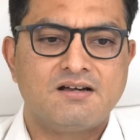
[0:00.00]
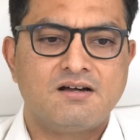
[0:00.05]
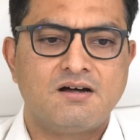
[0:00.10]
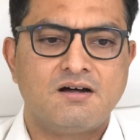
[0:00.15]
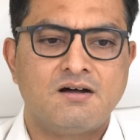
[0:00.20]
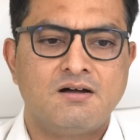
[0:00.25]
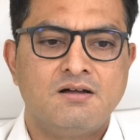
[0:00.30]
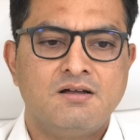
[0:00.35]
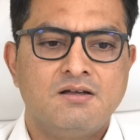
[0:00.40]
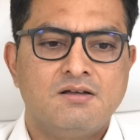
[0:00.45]

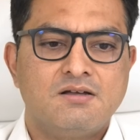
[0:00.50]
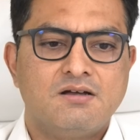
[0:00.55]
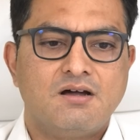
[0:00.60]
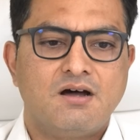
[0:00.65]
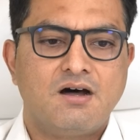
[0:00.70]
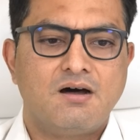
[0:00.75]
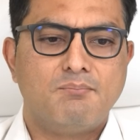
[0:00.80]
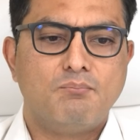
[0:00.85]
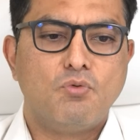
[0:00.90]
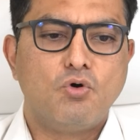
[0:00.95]
a
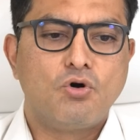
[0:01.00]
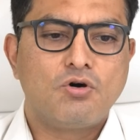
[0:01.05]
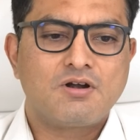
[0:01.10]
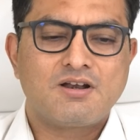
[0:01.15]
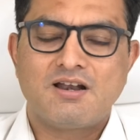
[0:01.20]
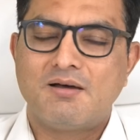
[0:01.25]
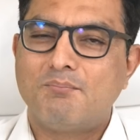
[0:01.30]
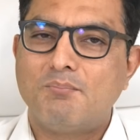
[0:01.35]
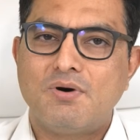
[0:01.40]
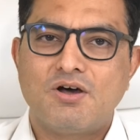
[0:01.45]
more
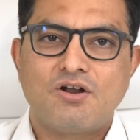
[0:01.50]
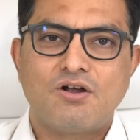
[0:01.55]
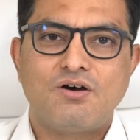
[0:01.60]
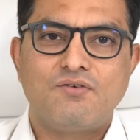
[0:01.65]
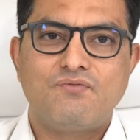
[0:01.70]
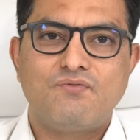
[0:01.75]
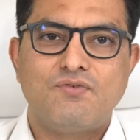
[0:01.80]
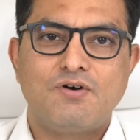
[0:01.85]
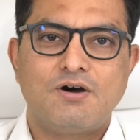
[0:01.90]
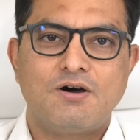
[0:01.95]
number
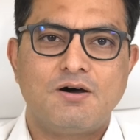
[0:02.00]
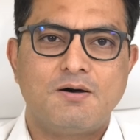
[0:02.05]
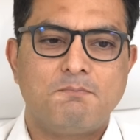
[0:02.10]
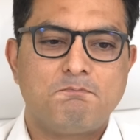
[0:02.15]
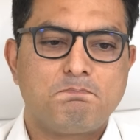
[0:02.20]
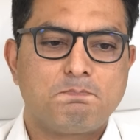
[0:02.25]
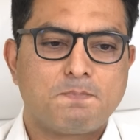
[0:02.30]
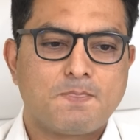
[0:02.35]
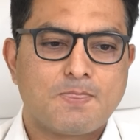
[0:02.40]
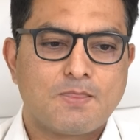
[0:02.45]
of